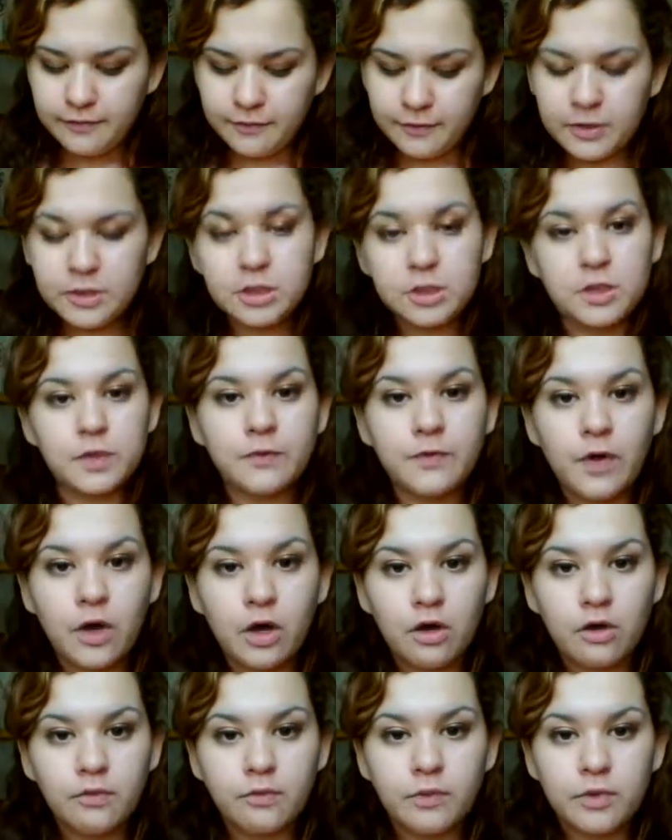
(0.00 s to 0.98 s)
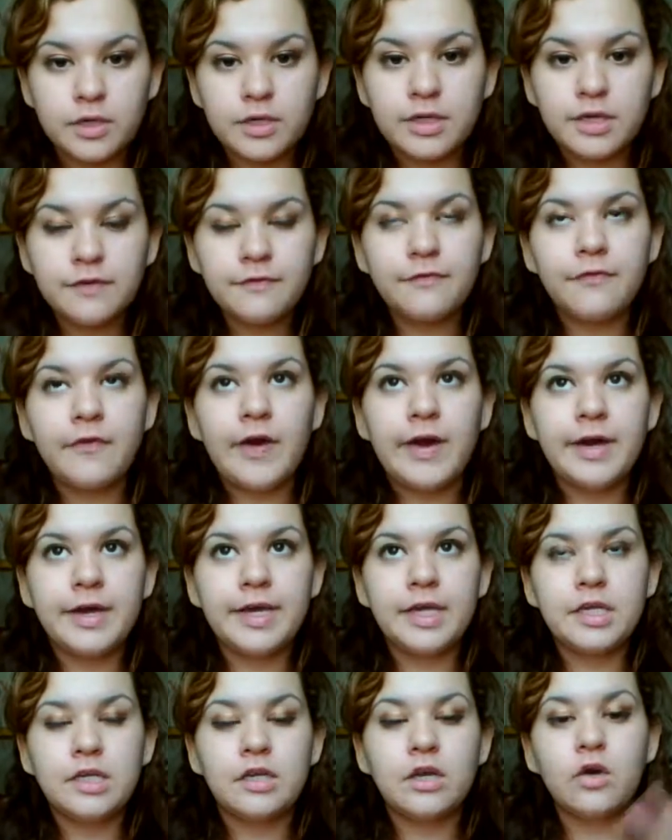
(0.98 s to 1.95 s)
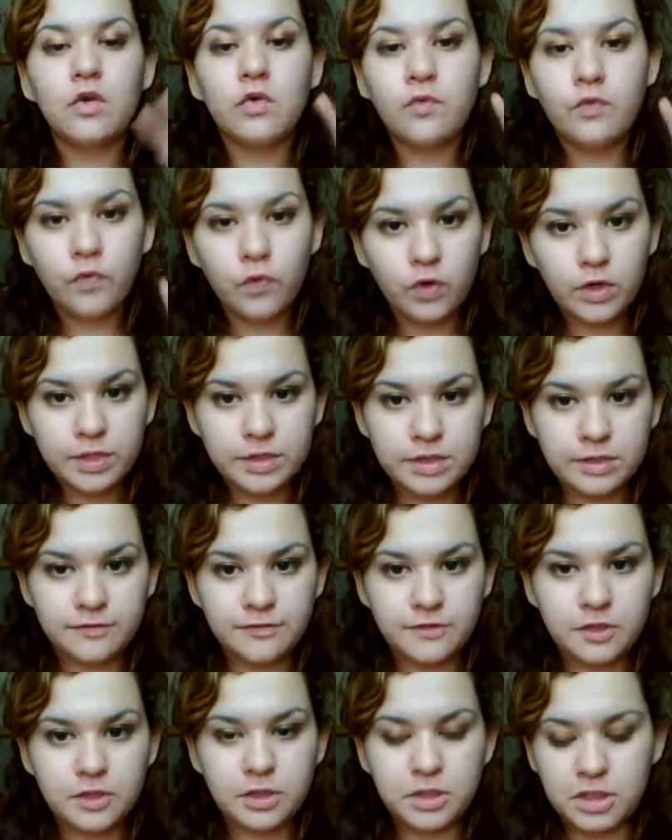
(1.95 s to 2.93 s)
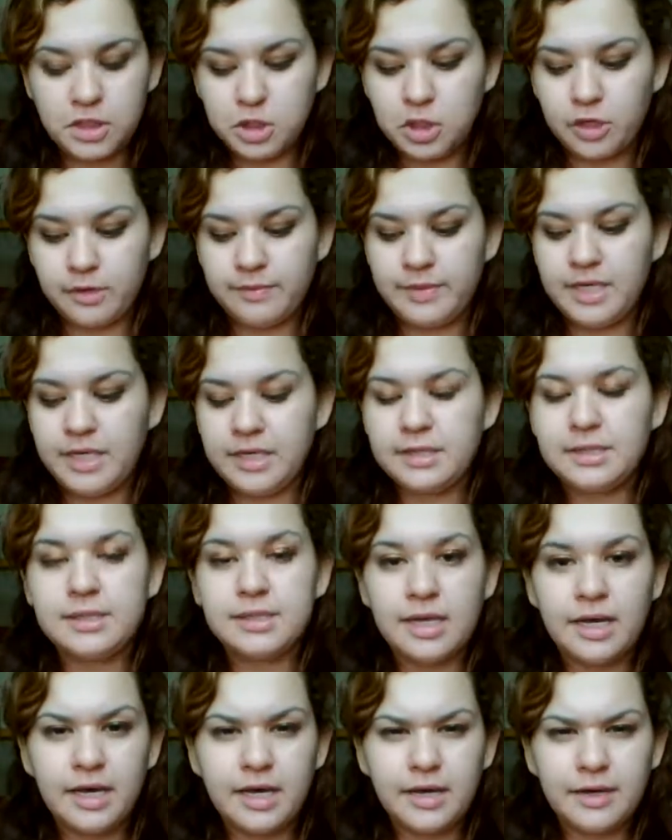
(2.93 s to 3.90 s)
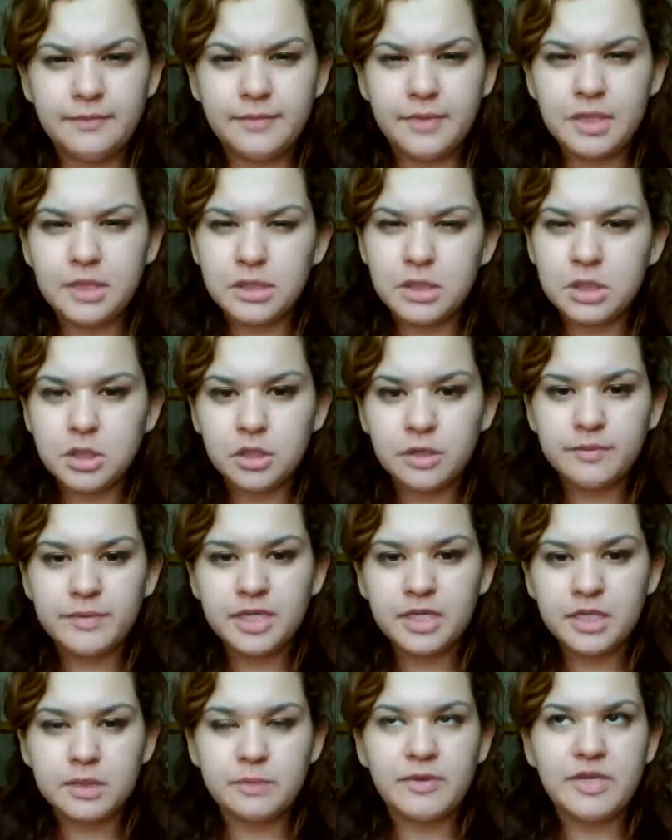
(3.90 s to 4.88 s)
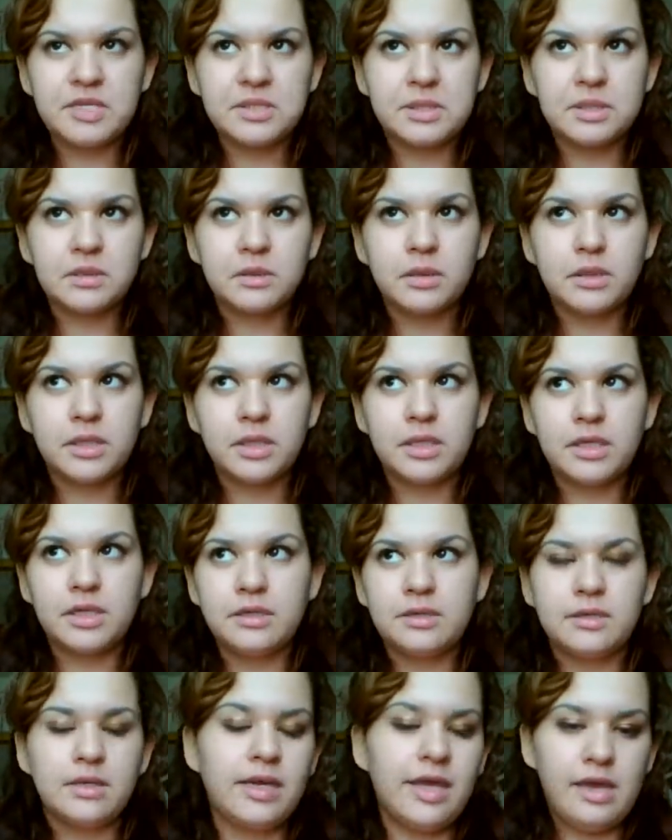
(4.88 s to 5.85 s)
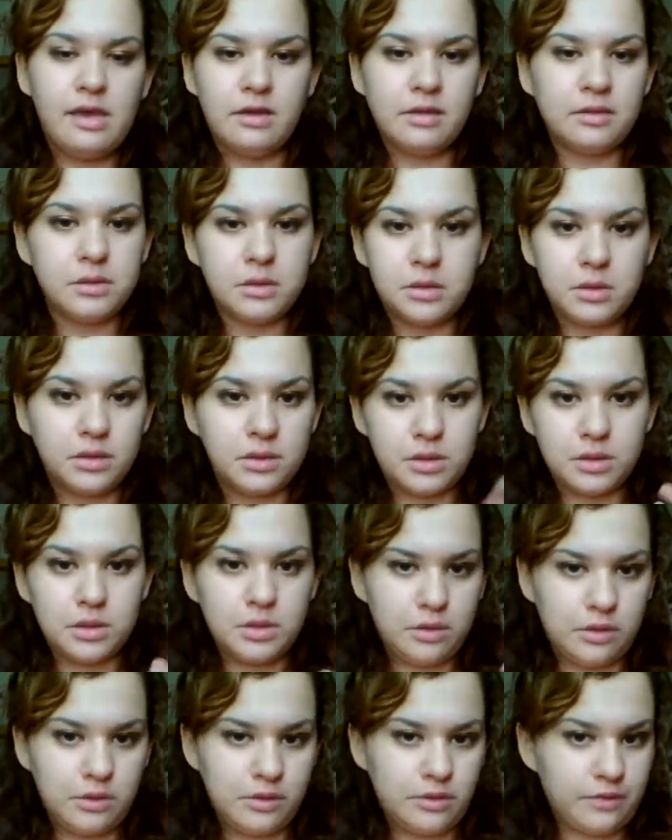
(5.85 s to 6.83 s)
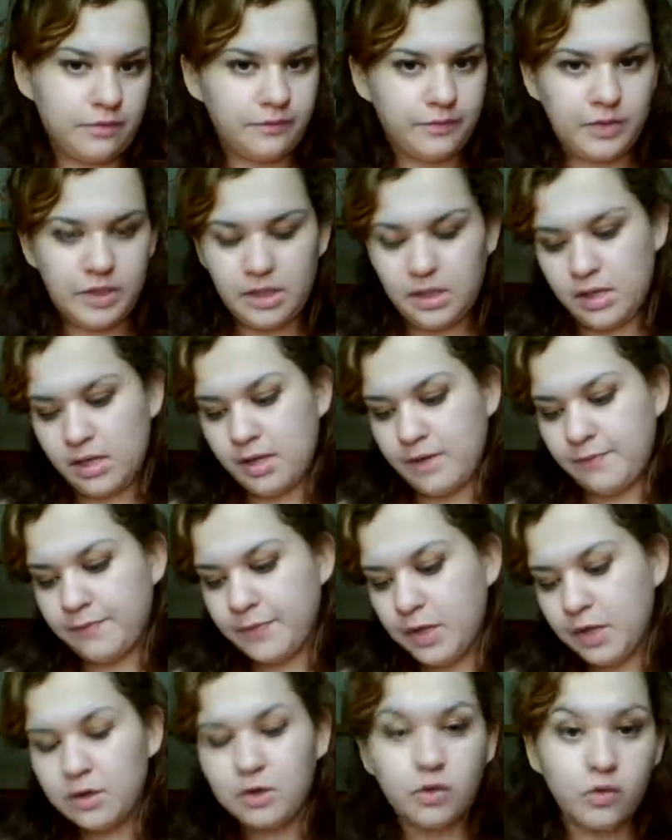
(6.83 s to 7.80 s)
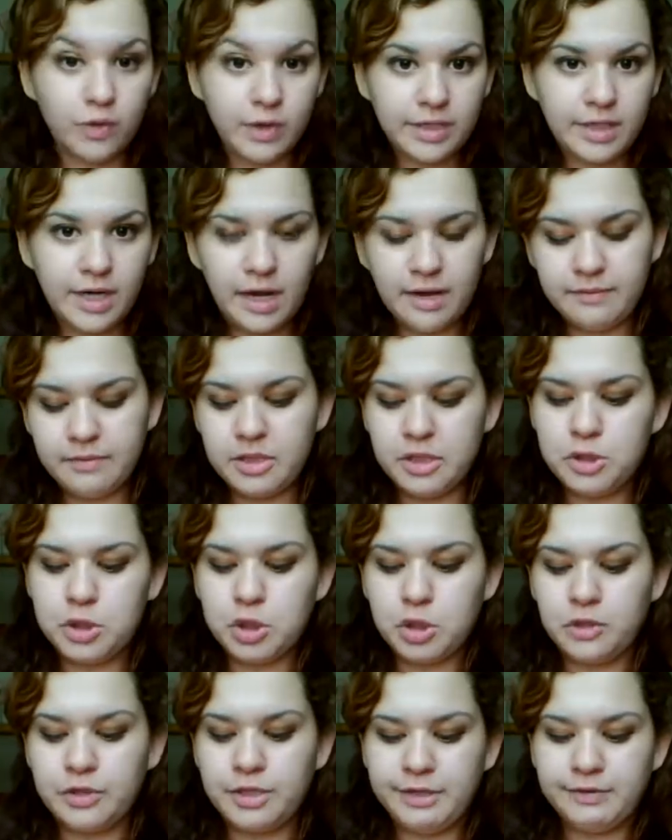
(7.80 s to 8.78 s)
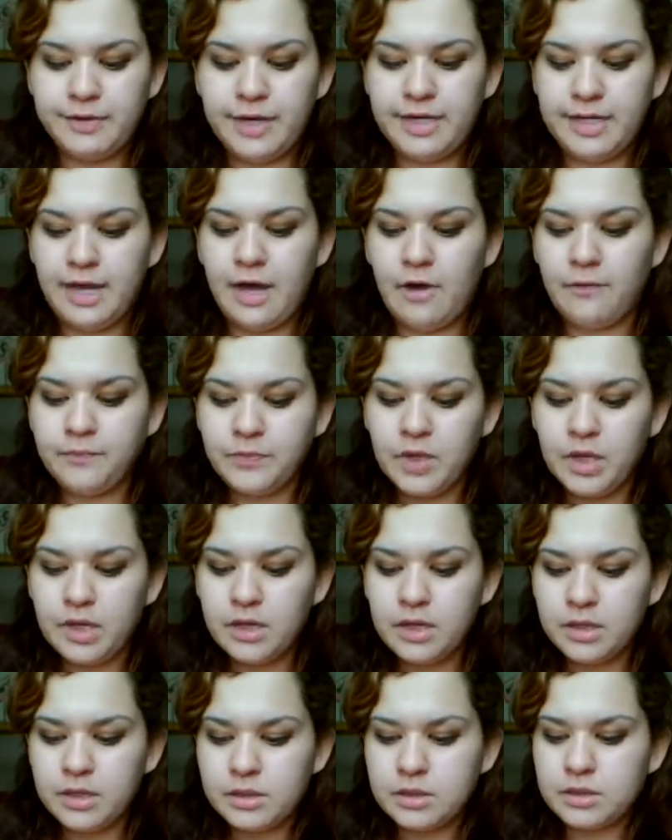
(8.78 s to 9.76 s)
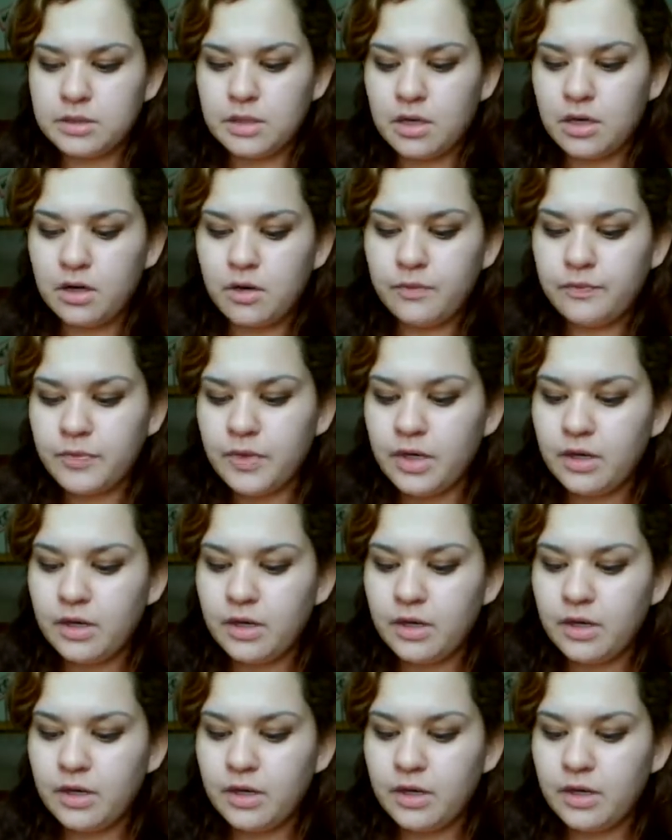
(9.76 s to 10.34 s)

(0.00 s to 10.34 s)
first of all, we're going to find four different determinants. Determinants basically the answer to the grid I'm going to show you right now. So